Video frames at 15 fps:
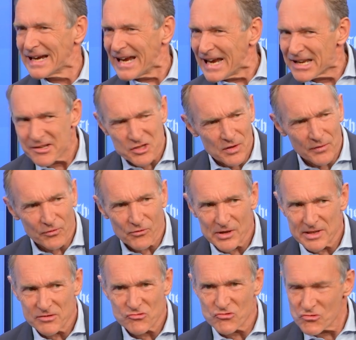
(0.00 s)
it's just
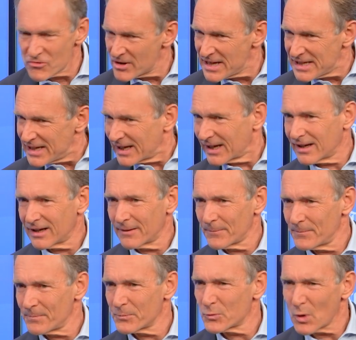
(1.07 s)
frustrating.
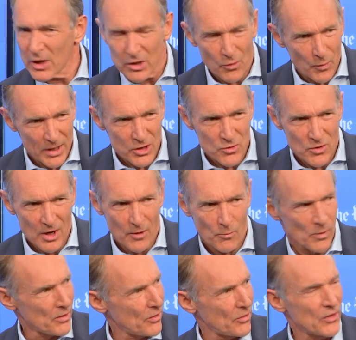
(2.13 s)
One of
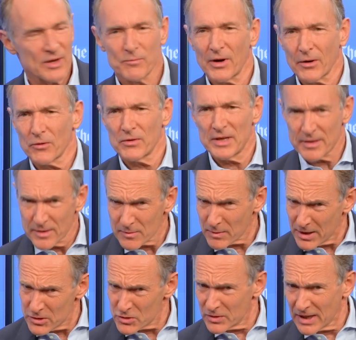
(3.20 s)
the reasons why
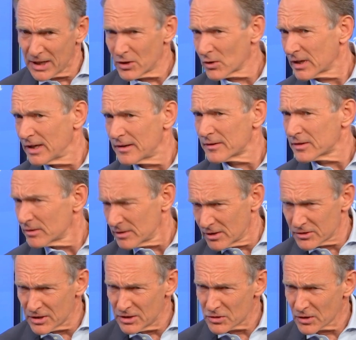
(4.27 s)
you should get your kids to
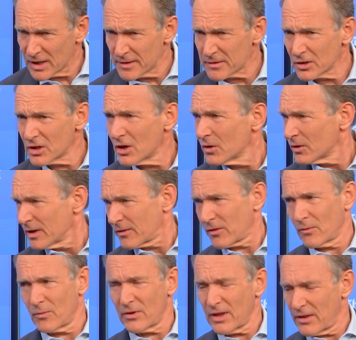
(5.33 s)
teach your kids to code is
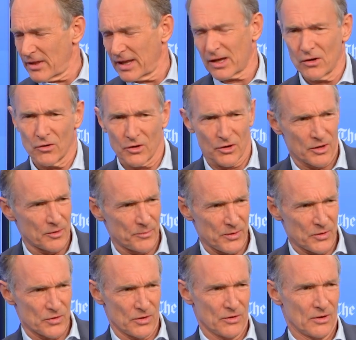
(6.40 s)
that then they can look at a
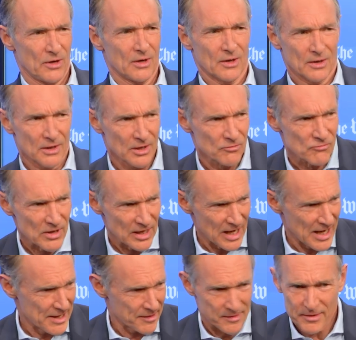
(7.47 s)
computer and
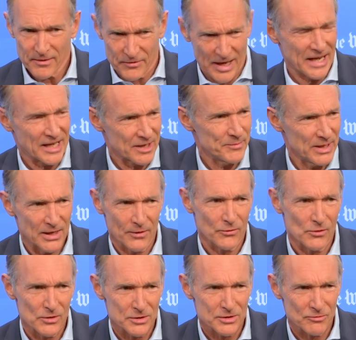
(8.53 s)
realize that it can be
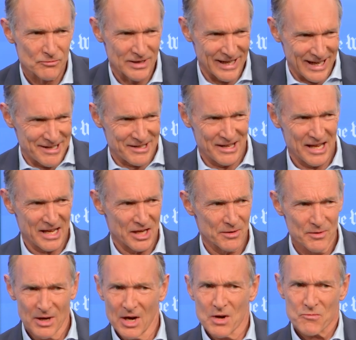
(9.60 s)
different, realize that they can
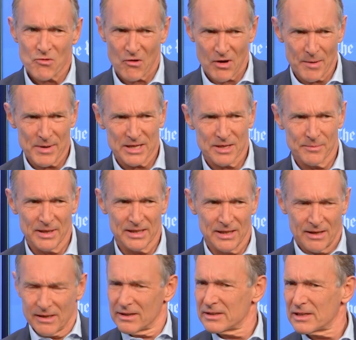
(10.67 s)
program it to be
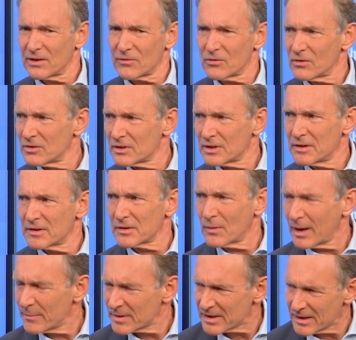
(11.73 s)
different. And so
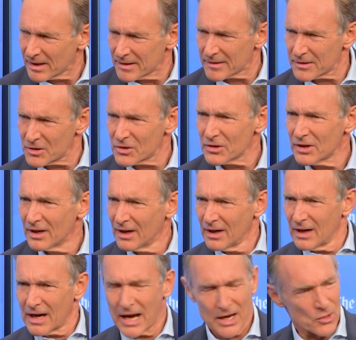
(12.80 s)
I'm at CERN,
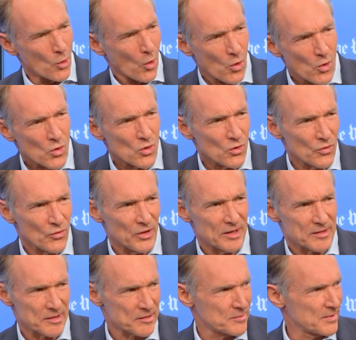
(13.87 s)
and all the
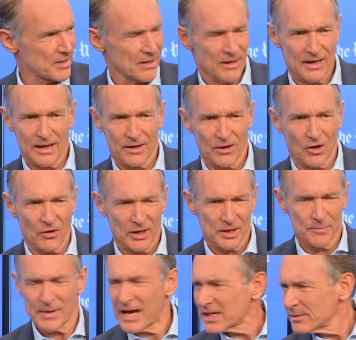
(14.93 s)
systems that are
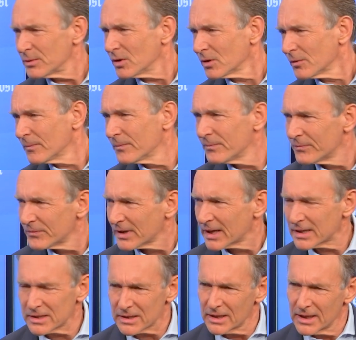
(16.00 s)
incompatible.
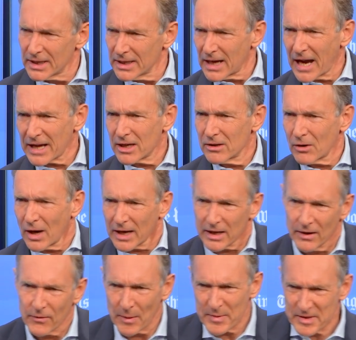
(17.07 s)
And
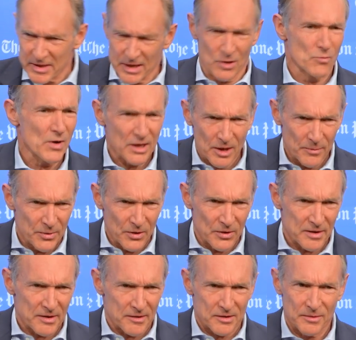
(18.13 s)
if I'm sitting on one computer
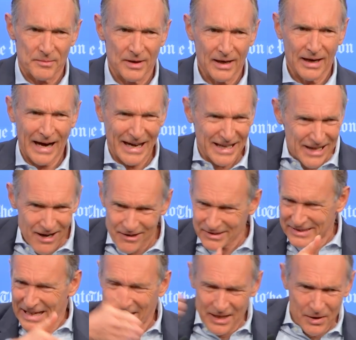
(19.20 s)
system, I can't
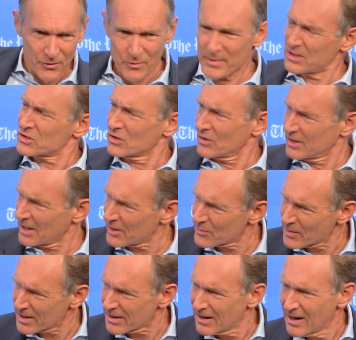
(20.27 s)
get information on the other
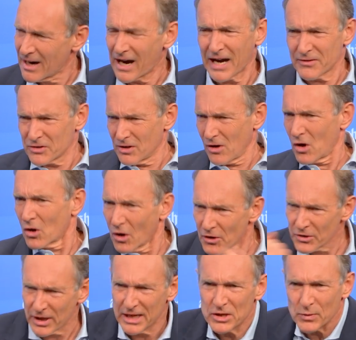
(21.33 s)
one. I have to log
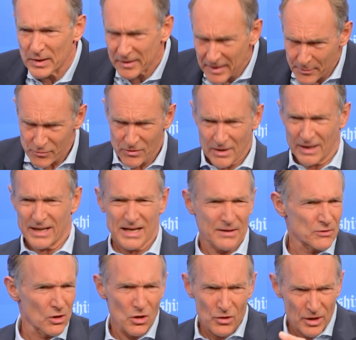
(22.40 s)
on into it separately and have
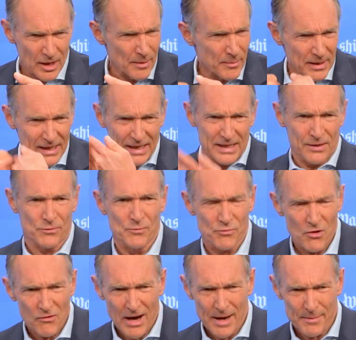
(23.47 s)
to learn a completely different
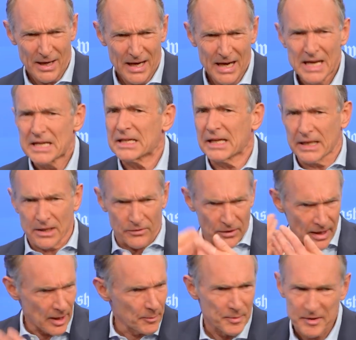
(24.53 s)
program to get at the
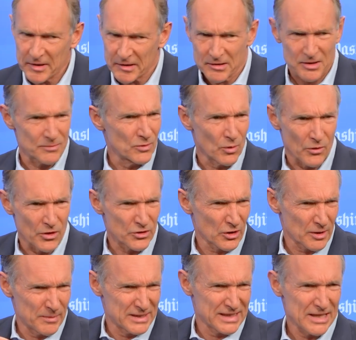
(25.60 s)
help system or the
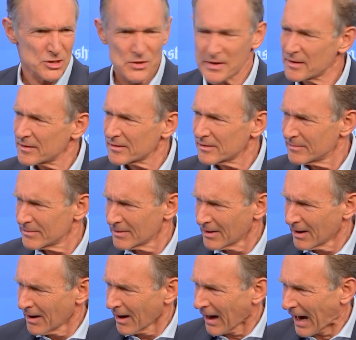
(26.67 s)
documentation system.
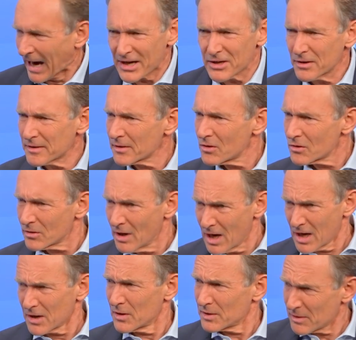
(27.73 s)
And at CERN,
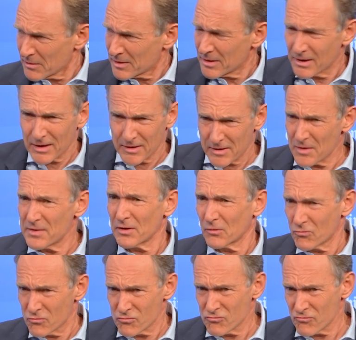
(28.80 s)
because CERN's a
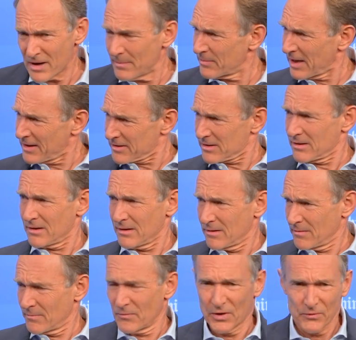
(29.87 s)
great place to
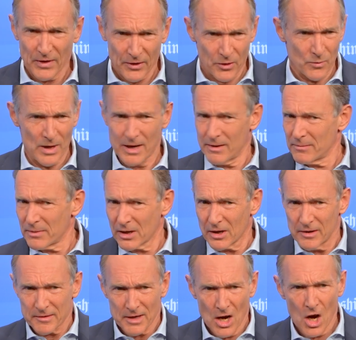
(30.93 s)
invent the web,
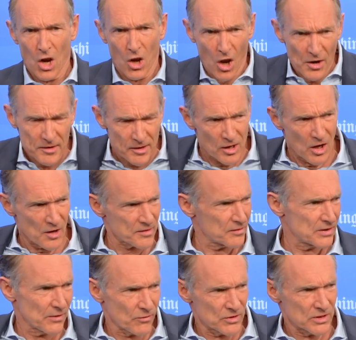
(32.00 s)
because lots and lots of
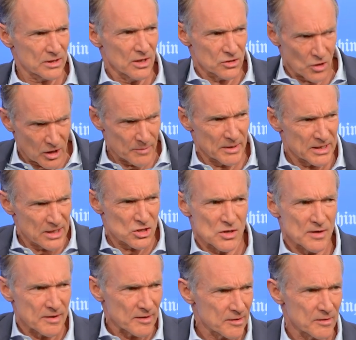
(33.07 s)
different documentation
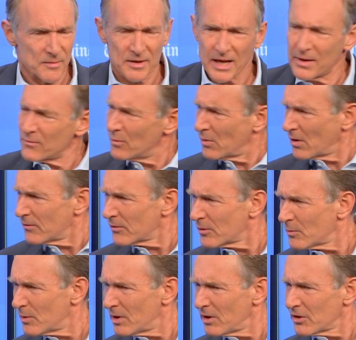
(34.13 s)
systems came from all over the
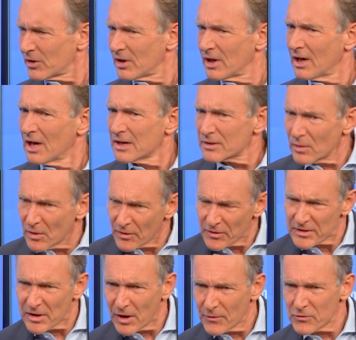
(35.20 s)
world. So there's
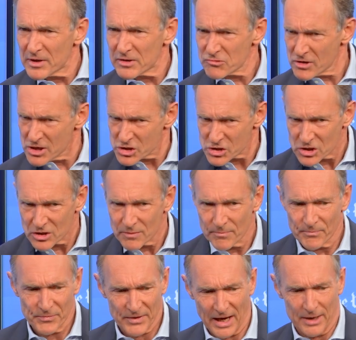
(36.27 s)
a lot of frustration,
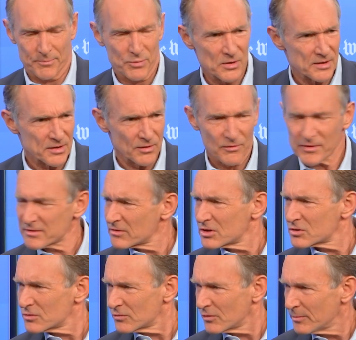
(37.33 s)
personal
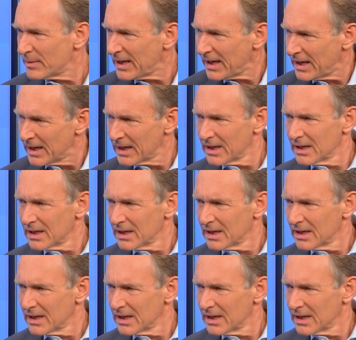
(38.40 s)
frustration for me,